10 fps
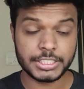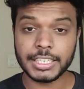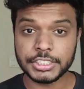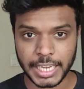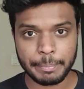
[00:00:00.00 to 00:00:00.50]

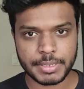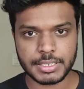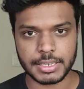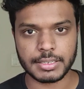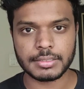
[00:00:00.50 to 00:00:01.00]
especially in
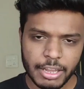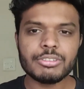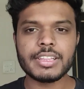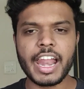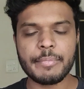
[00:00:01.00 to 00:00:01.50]
Champions League.
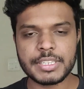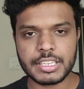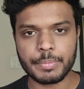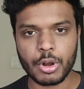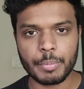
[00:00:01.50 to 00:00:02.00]
I know there have
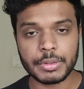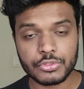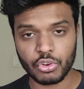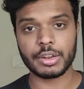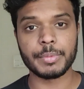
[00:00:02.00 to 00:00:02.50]
been some
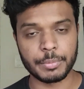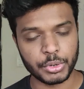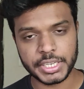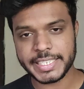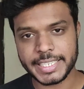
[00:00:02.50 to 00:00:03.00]
problems for him
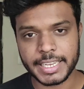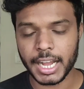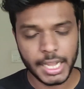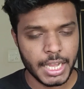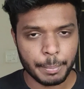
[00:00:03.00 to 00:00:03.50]
in
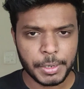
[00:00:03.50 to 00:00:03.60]
Bundesliga,